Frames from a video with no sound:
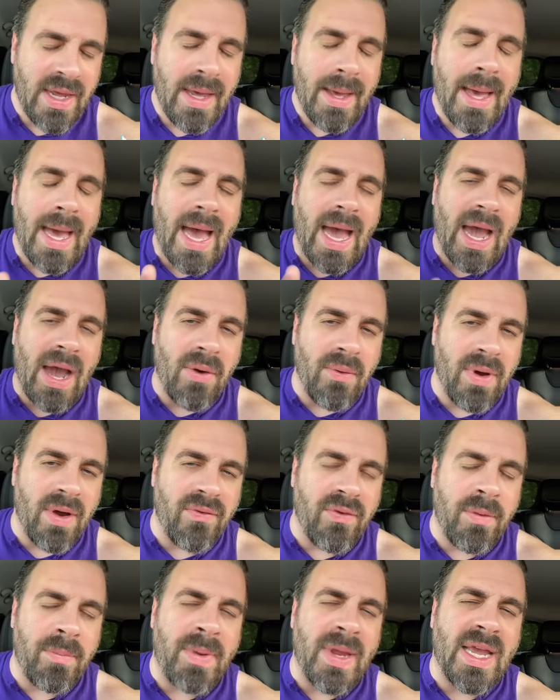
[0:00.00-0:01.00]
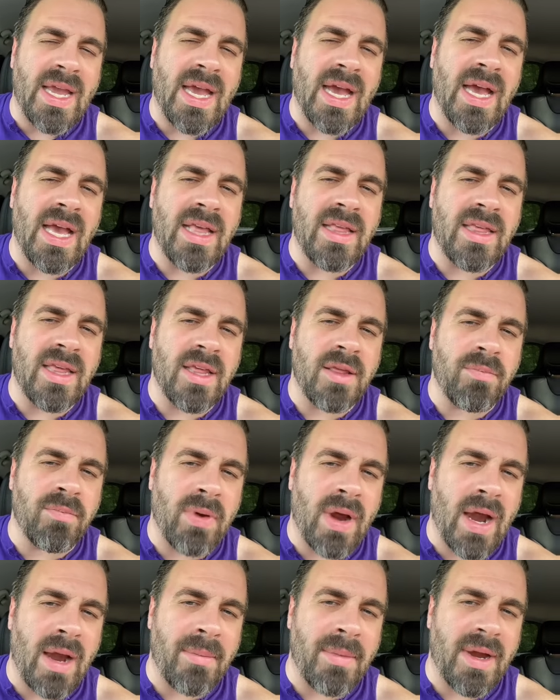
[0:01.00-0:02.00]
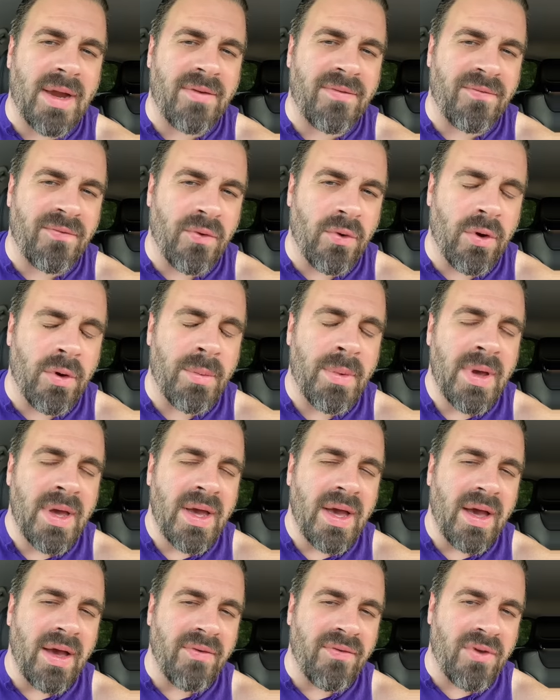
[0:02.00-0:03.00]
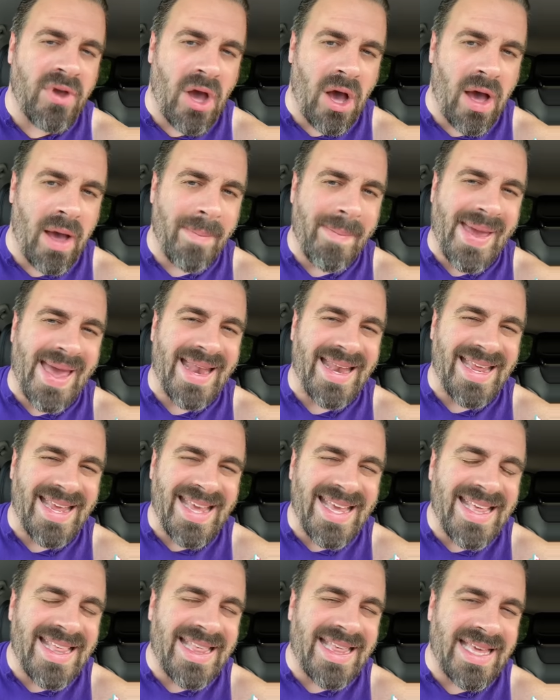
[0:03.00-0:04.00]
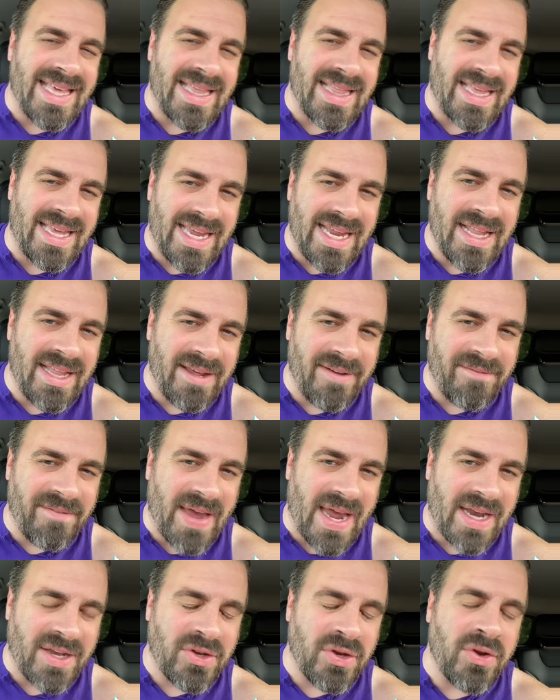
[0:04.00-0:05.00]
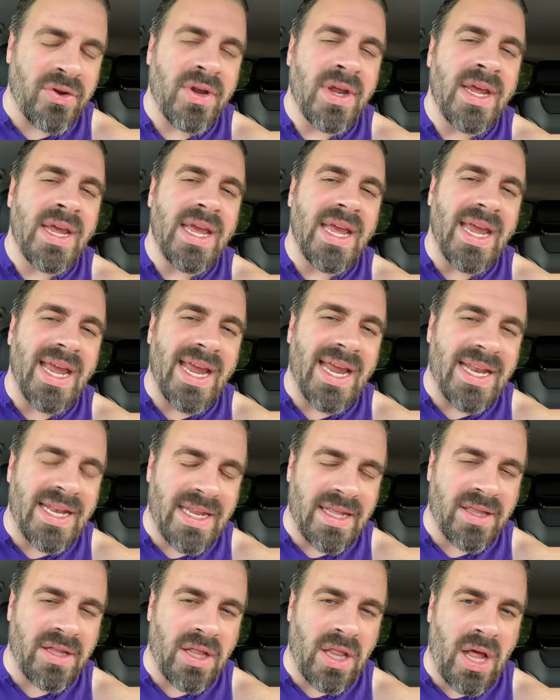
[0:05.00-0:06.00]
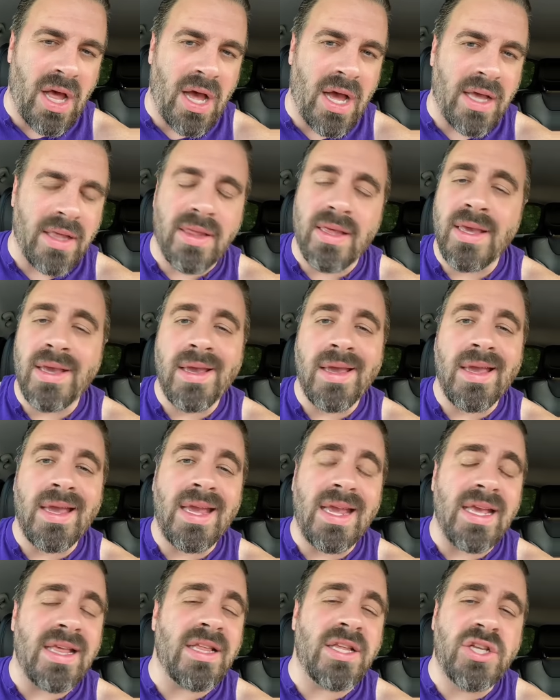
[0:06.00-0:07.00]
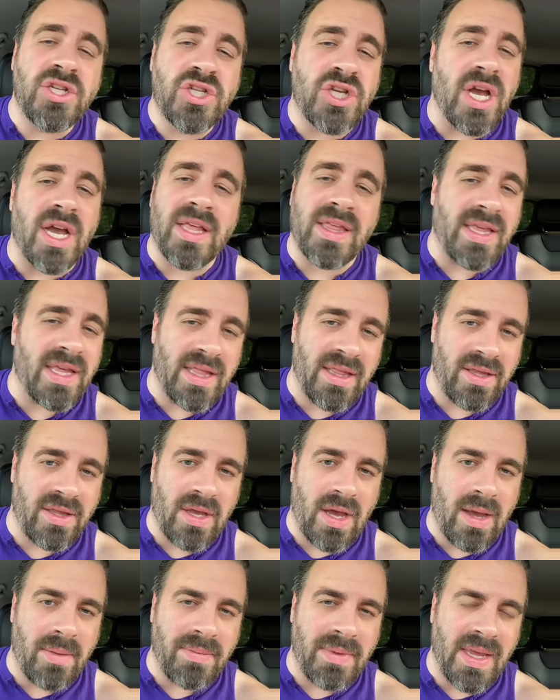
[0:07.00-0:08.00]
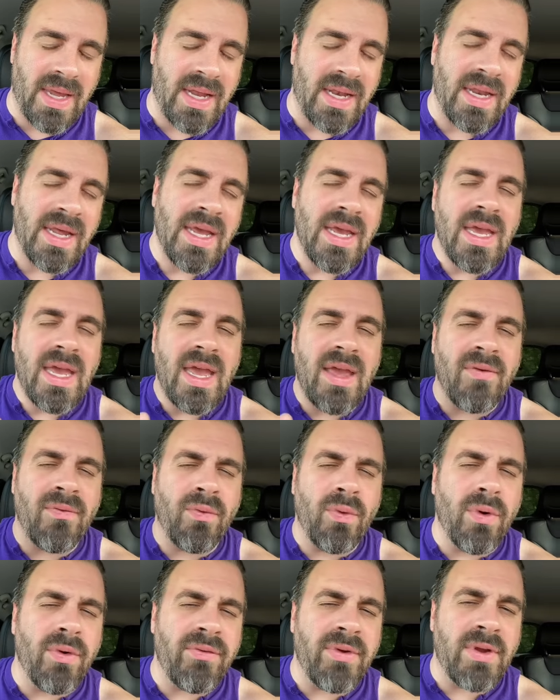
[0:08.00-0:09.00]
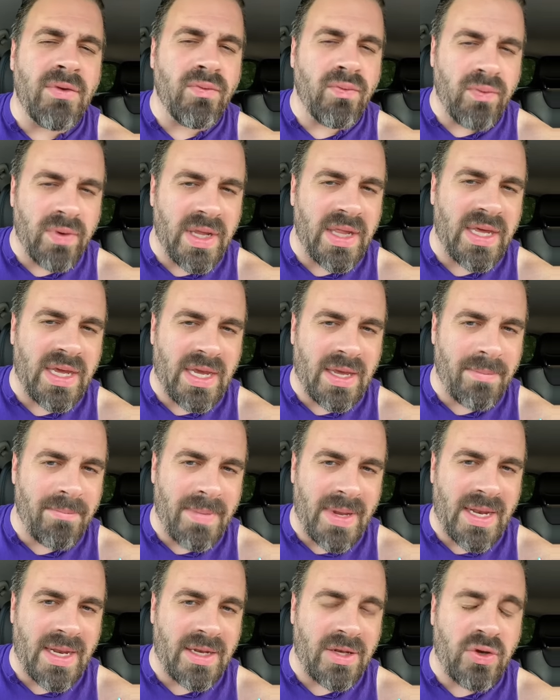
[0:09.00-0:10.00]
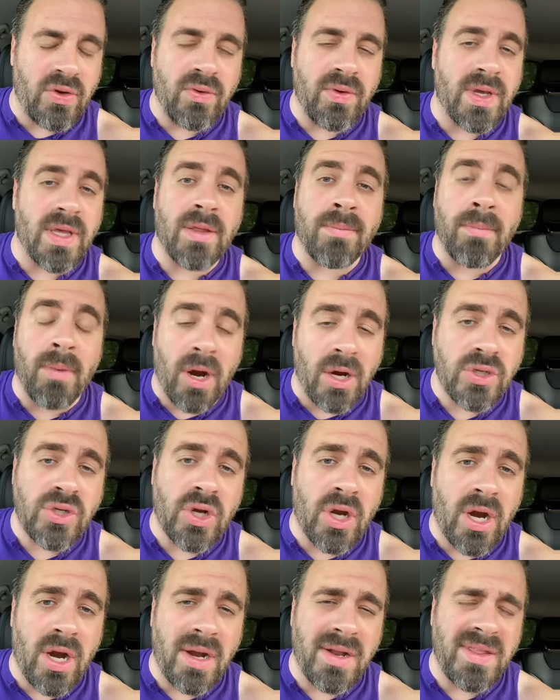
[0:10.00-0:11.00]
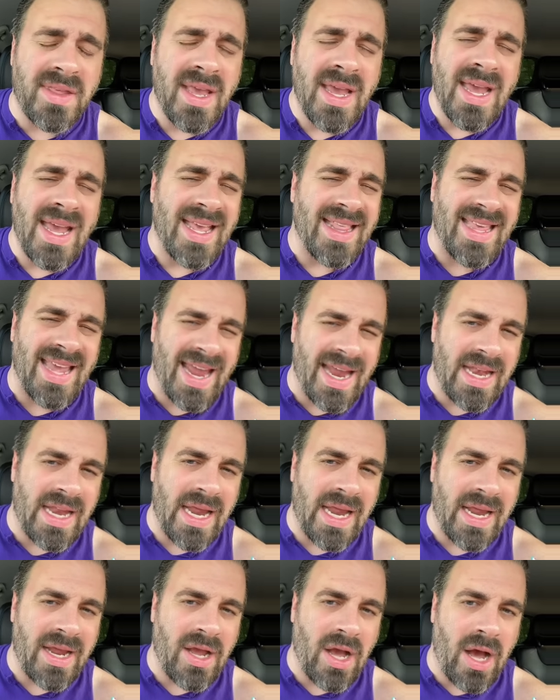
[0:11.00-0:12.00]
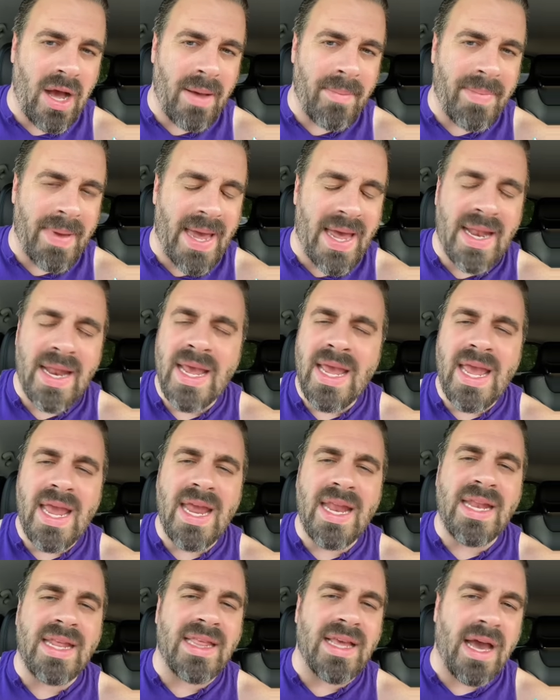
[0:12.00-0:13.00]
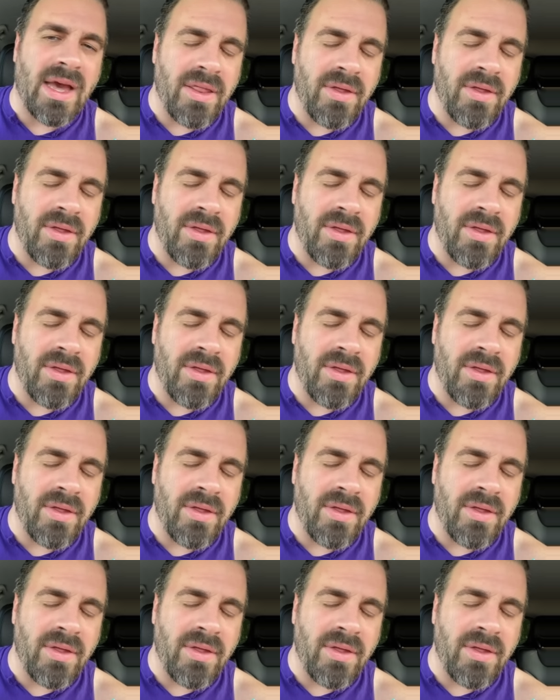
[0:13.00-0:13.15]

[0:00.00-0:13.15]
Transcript: However, because his primary form of combat is his healing factor and his claws, he's just in the top 10. If Wolverine really committed to his martial arts, his hand-to-hand combat, and his other